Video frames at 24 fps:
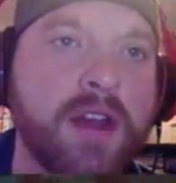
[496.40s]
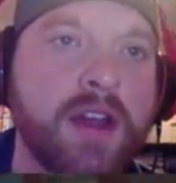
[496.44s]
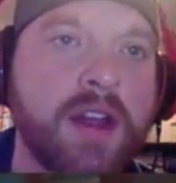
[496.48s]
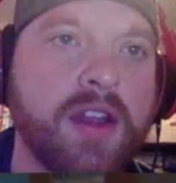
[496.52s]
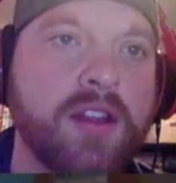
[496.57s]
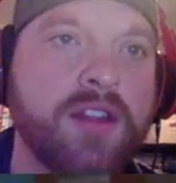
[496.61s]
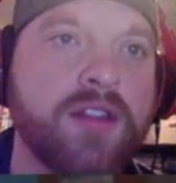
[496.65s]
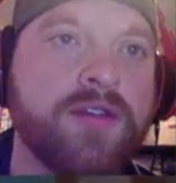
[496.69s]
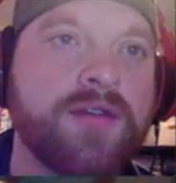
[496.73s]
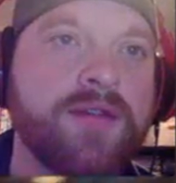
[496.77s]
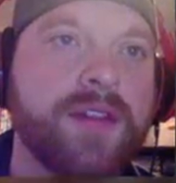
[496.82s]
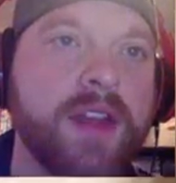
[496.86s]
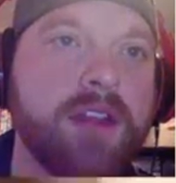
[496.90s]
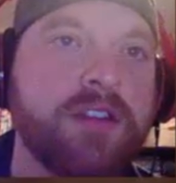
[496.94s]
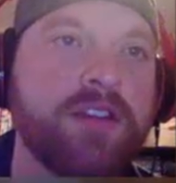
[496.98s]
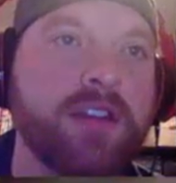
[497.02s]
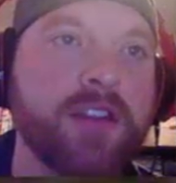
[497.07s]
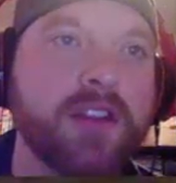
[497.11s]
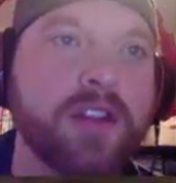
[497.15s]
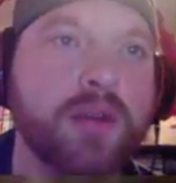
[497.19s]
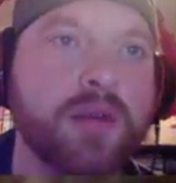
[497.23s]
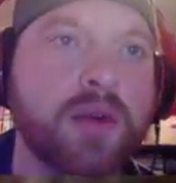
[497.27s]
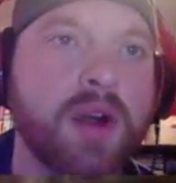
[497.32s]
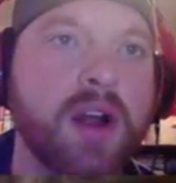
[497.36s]
it's
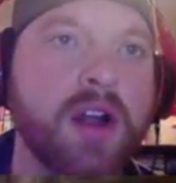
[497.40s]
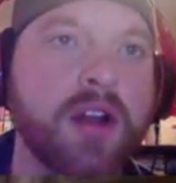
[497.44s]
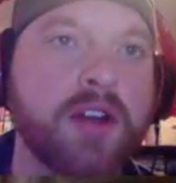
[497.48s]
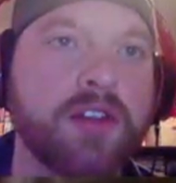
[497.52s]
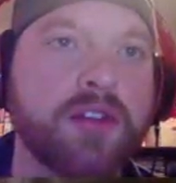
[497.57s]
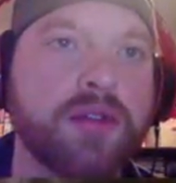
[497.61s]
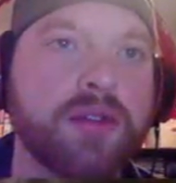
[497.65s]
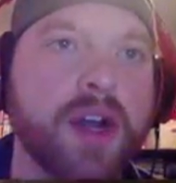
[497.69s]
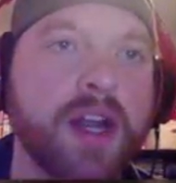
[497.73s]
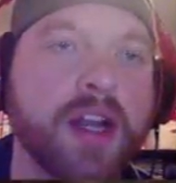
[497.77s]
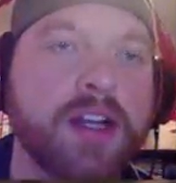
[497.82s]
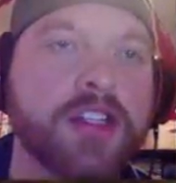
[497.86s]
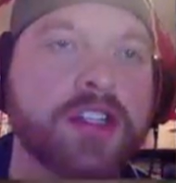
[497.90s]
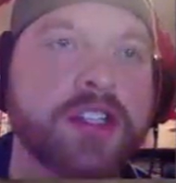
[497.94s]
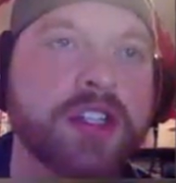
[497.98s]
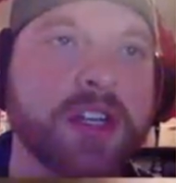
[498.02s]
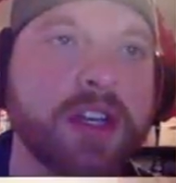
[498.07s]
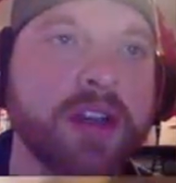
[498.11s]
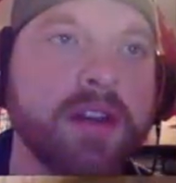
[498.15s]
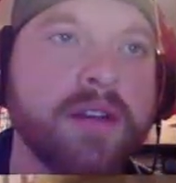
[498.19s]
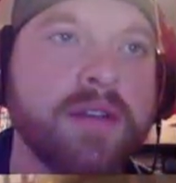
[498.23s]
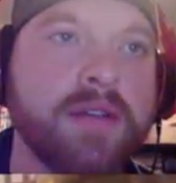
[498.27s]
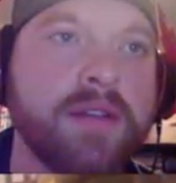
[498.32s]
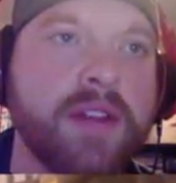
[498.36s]
facing the wrong
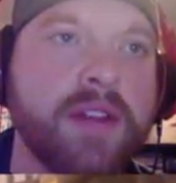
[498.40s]
direction.